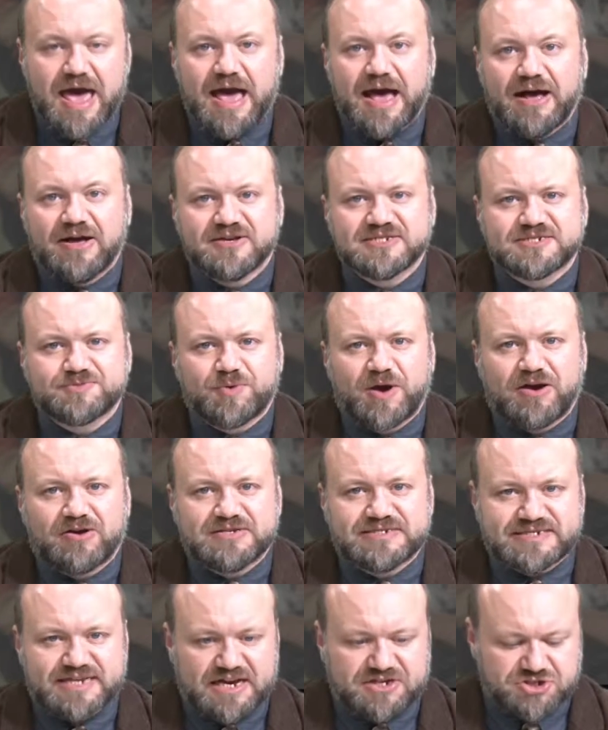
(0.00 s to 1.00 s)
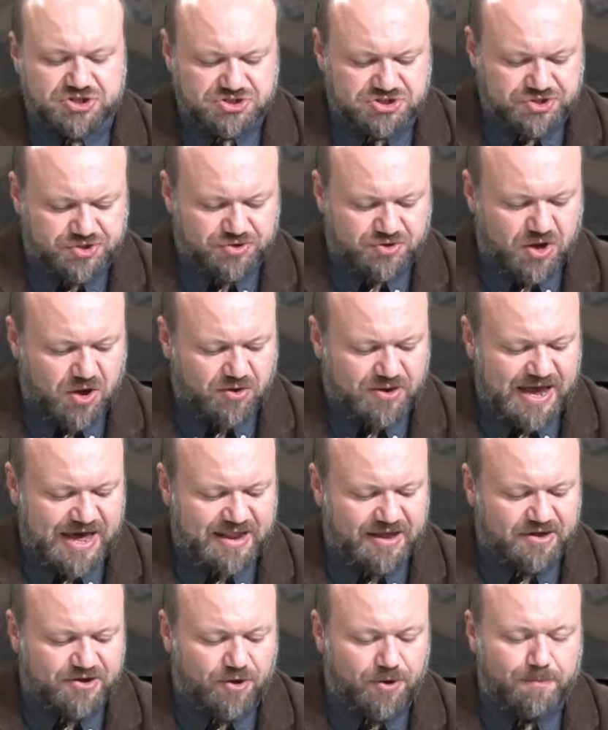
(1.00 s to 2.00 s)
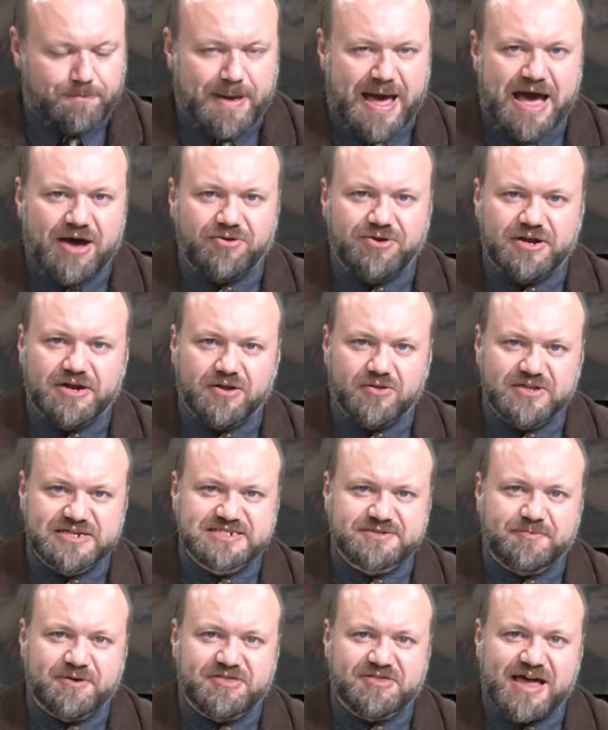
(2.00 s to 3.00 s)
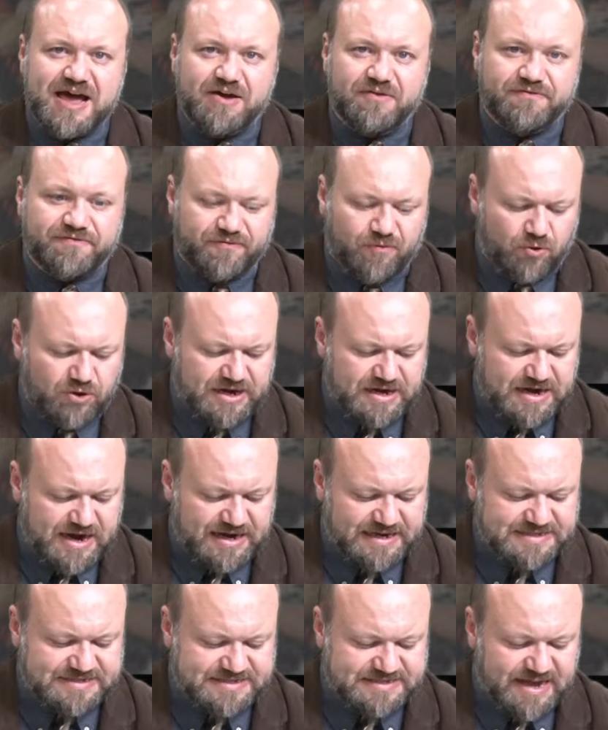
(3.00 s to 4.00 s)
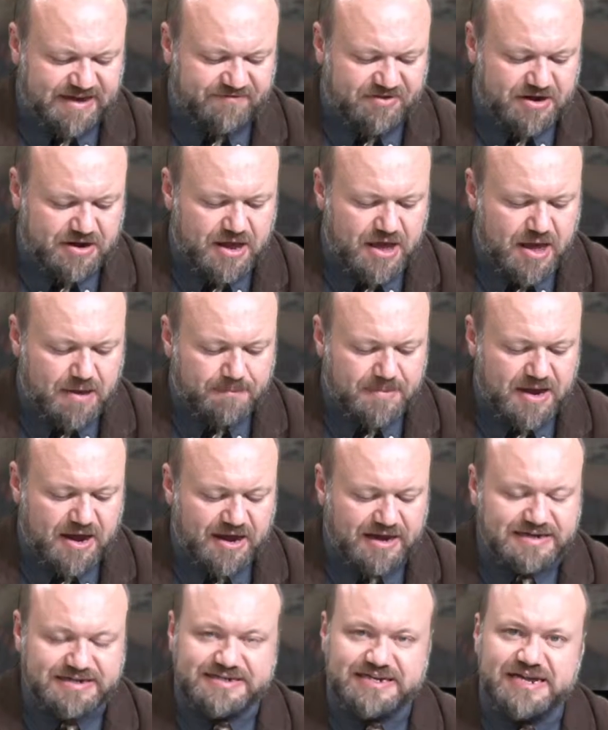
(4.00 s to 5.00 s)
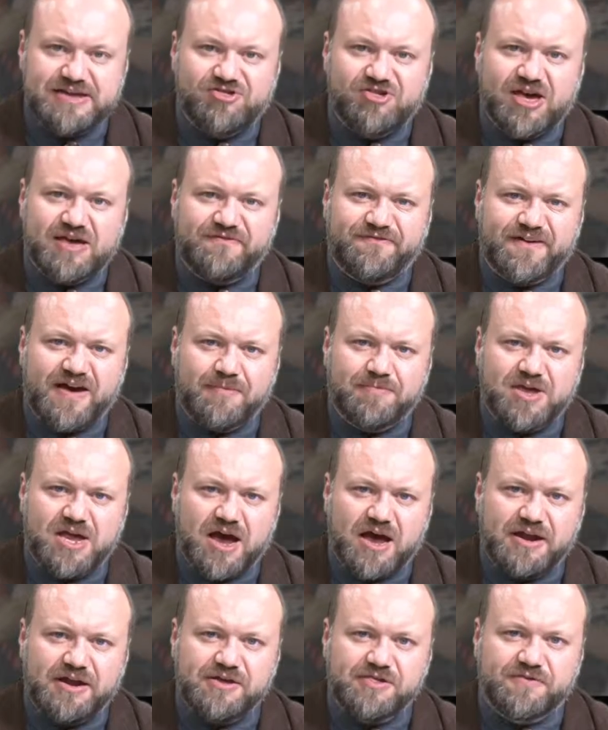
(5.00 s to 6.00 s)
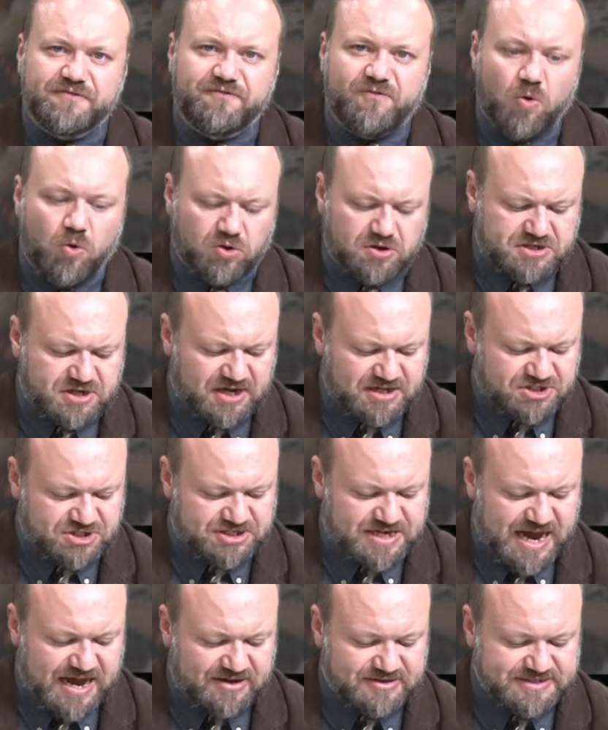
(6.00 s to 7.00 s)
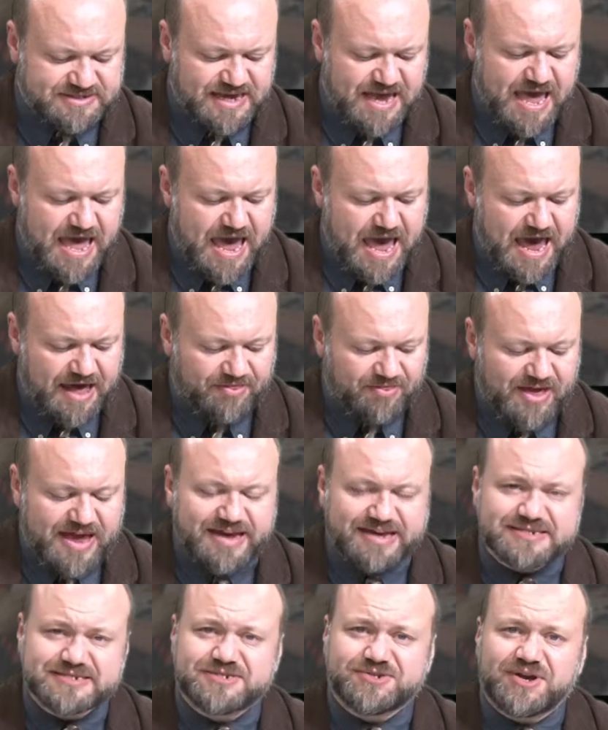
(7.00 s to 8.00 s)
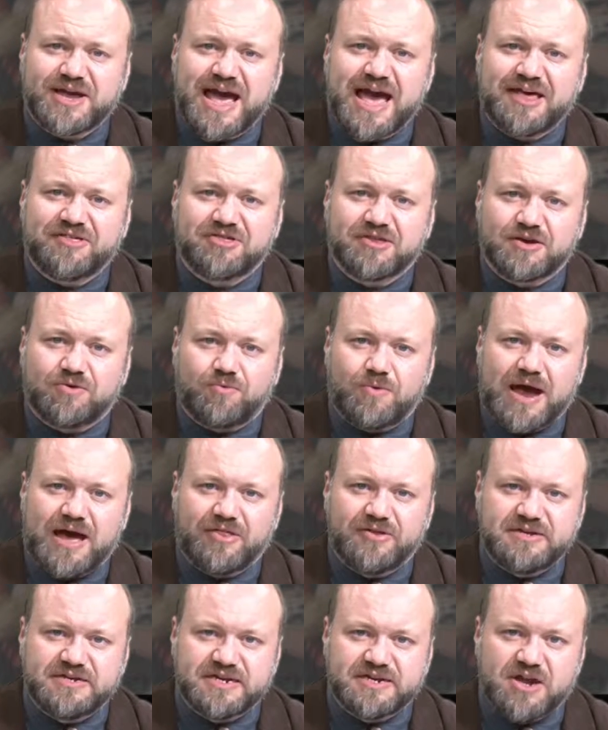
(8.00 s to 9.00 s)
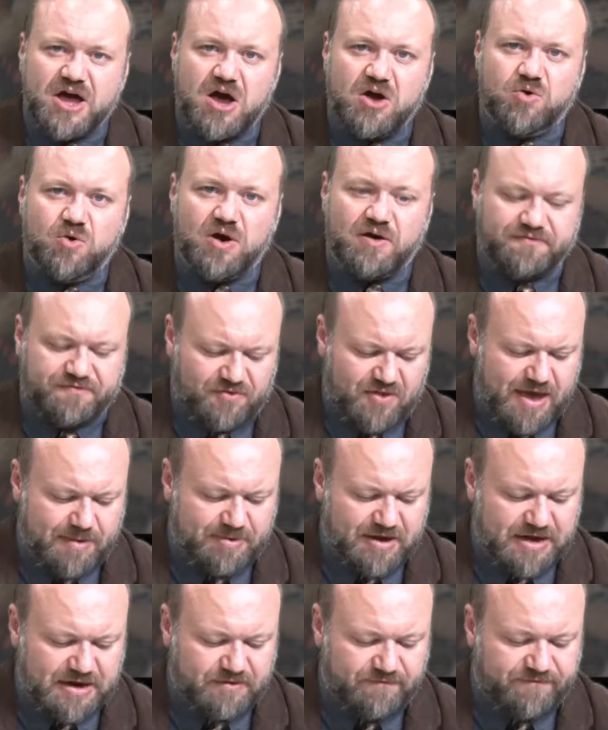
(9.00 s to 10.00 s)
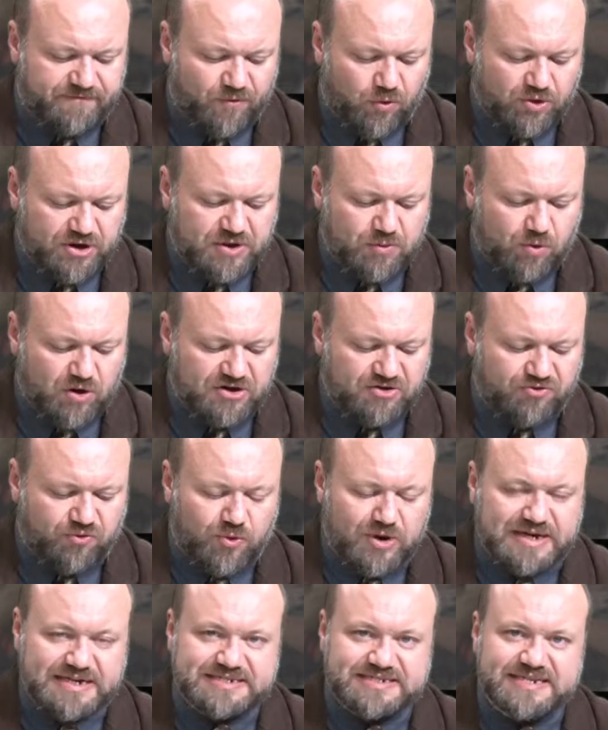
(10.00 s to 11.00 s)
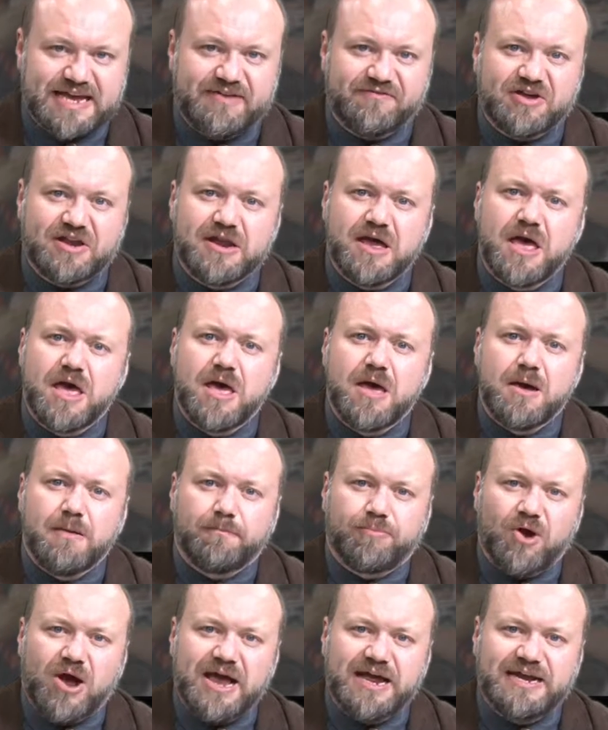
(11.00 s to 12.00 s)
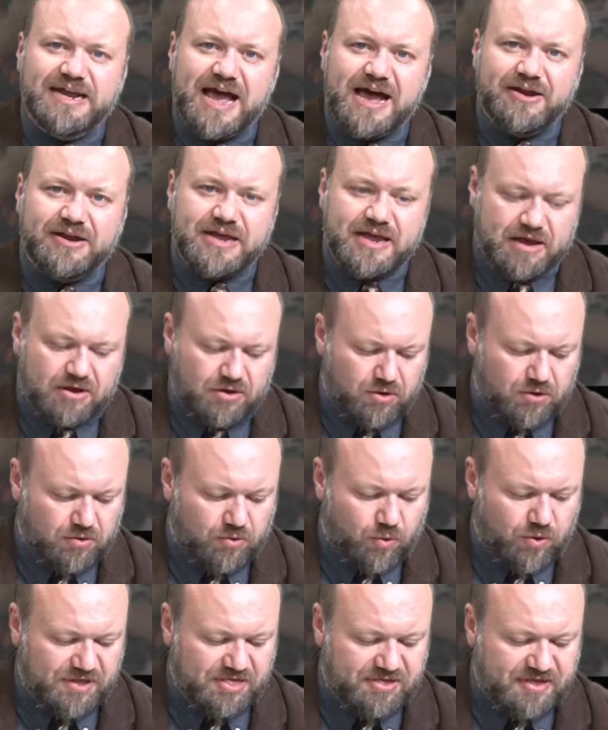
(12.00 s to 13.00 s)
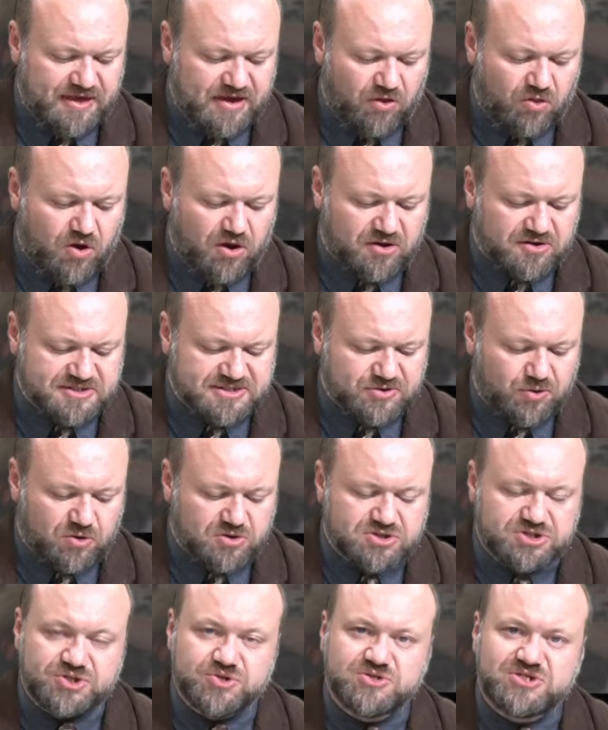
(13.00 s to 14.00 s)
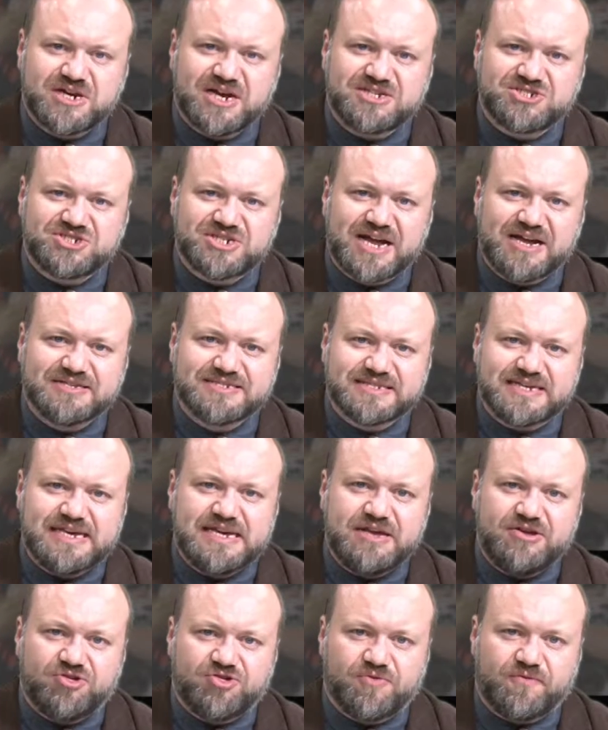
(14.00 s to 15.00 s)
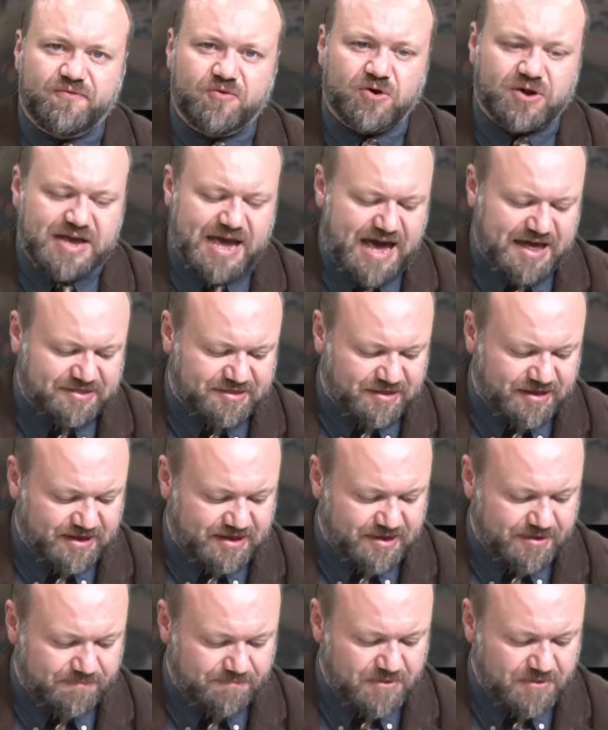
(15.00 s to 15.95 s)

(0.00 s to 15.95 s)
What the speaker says: Elsewhere in Section 2, Cocalico pounded Elizabethtown 49-7 behind DJ Fabiani's 4 touchdowns, and Lancaster Catholic rallied to knock off Lebanon 41-27. Brian Downey and Quincy Clark scored 2 touchdowns each for Catholic.